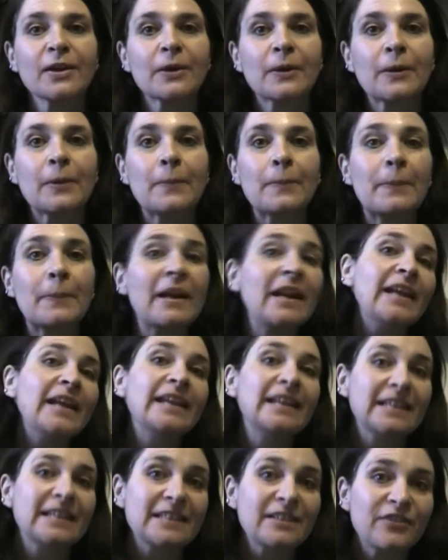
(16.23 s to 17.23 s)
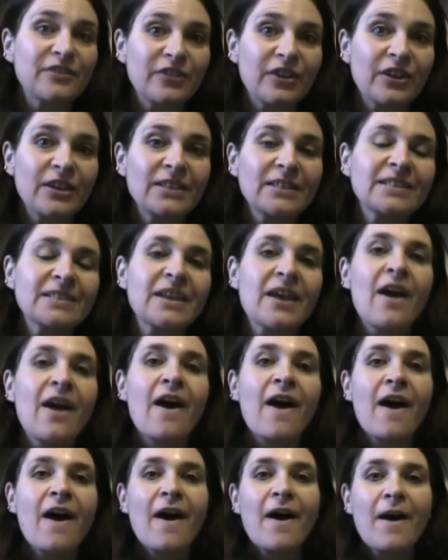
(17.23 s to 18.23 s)
completely different.
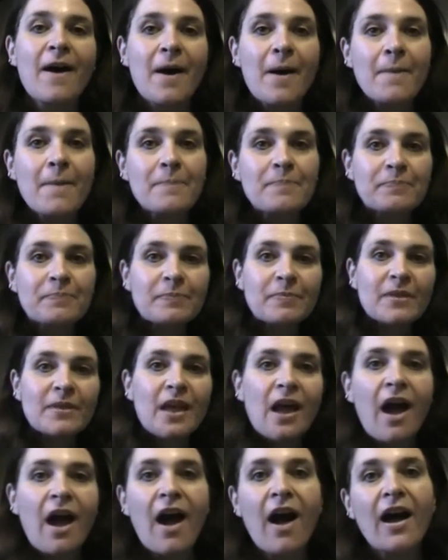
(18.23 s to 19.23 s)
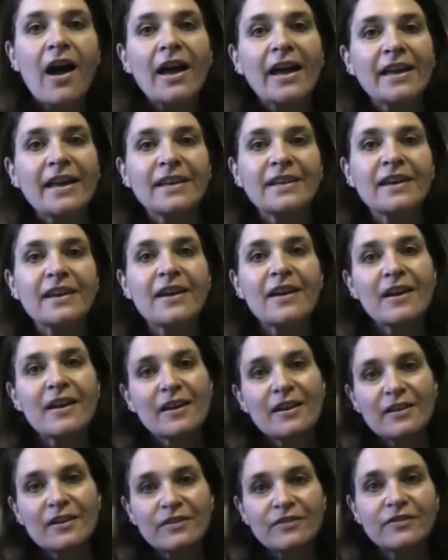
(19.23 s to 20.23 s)
I
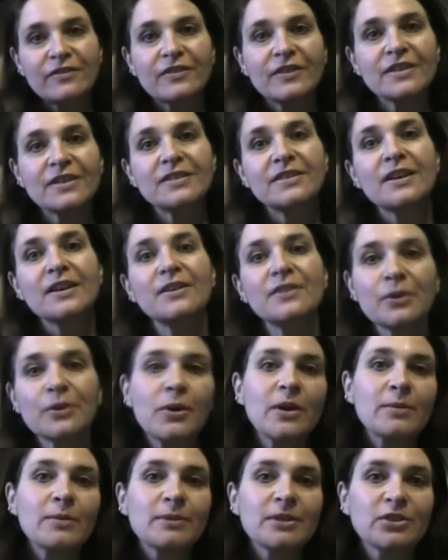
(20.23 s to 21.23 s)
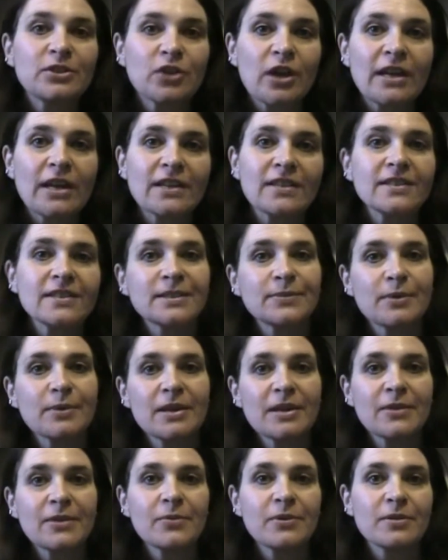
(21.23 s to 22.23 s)
have done quite a bit of training this
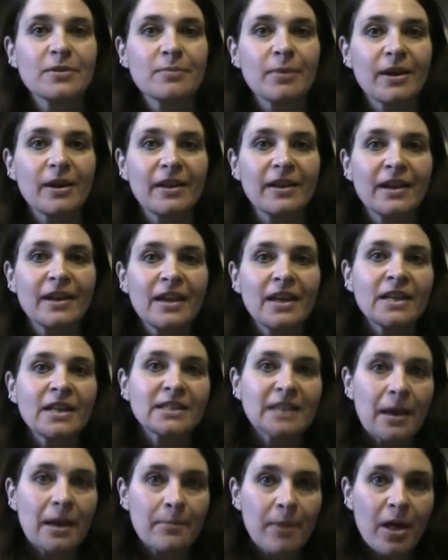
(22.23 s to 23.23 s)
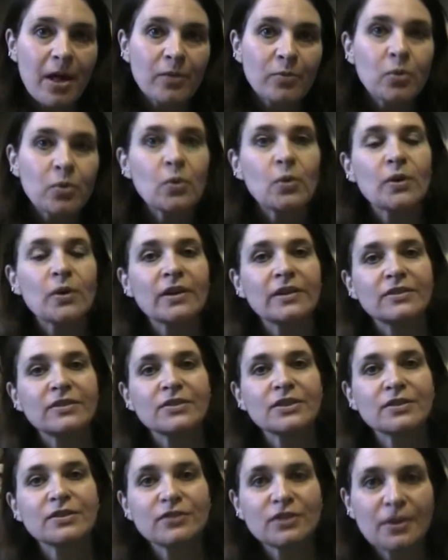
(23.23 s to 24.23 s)
week with my 10-mile walk and
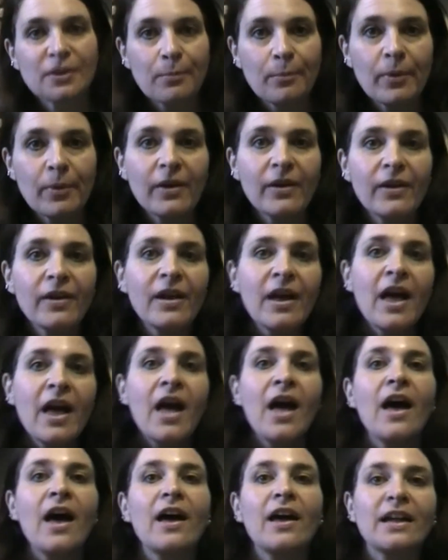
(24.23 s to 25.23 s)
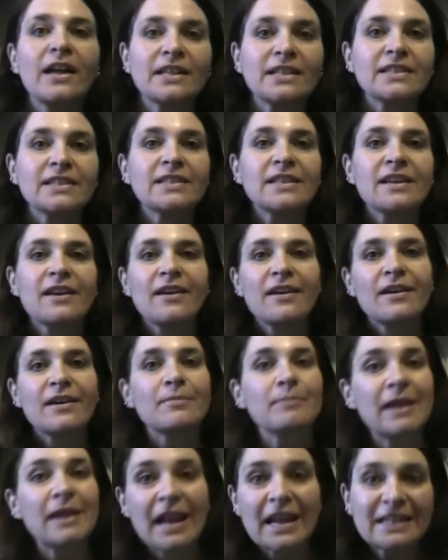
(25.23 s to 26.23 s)
lots of Zumba, and
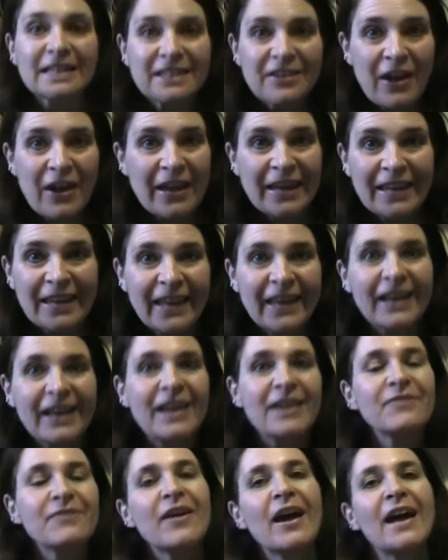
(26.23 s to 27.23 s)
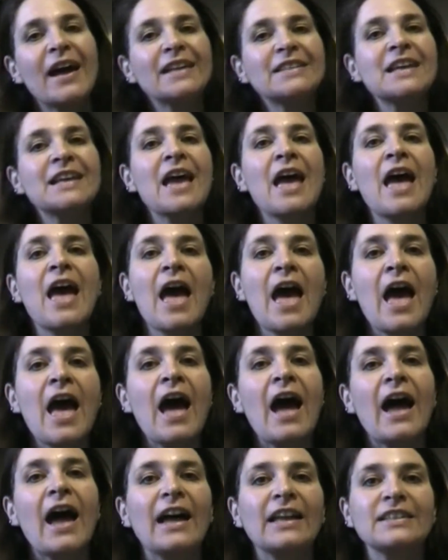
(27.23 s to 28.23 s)
my legs are aching like mad,
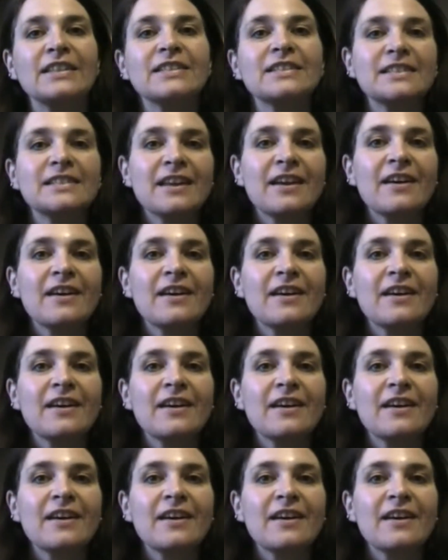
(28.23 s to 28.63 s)
and